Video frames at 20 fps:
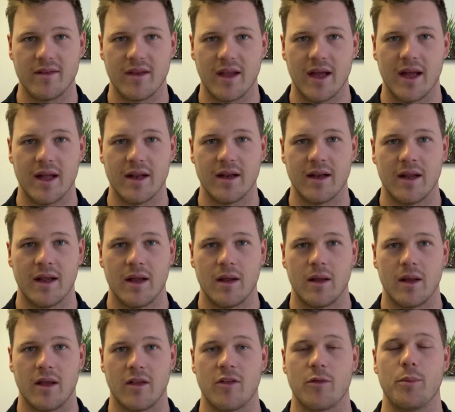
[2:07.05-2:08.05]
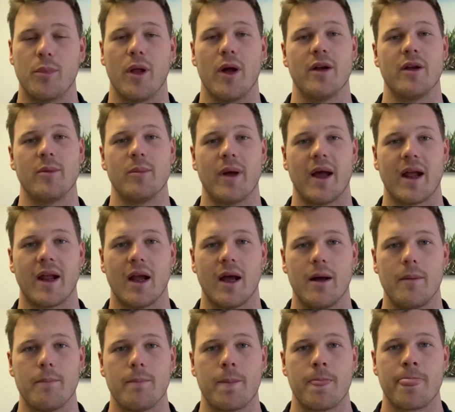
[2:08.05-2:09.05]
down, exploding back up.